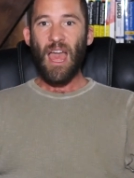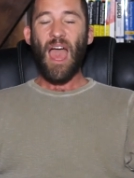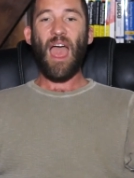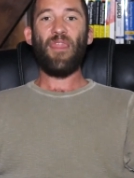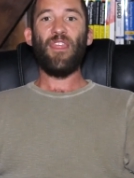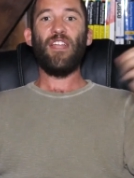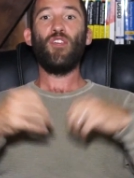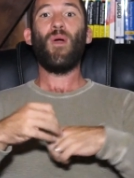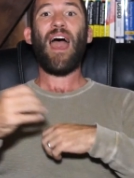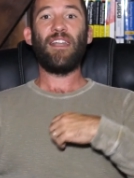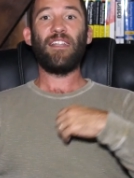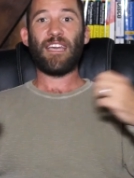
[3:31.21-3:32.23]
and then you
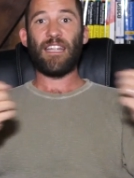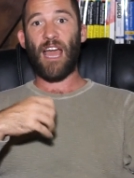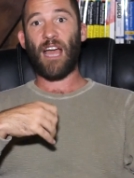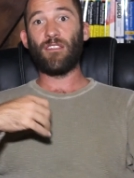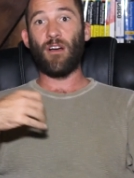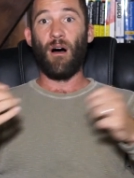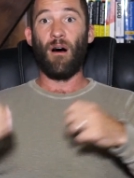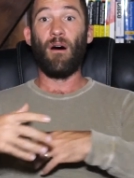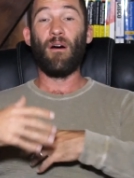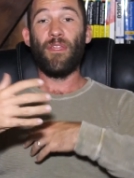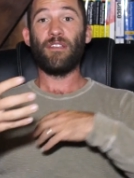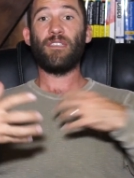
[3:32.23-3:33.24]
had to connect
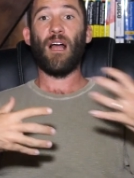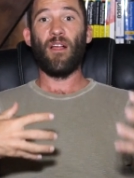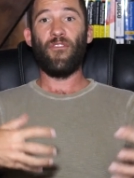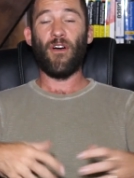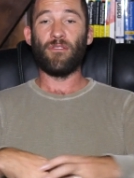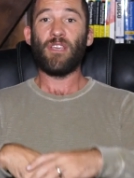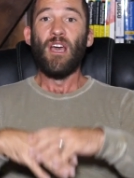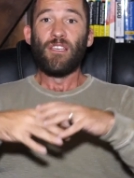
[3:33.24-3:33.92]
all the telephones.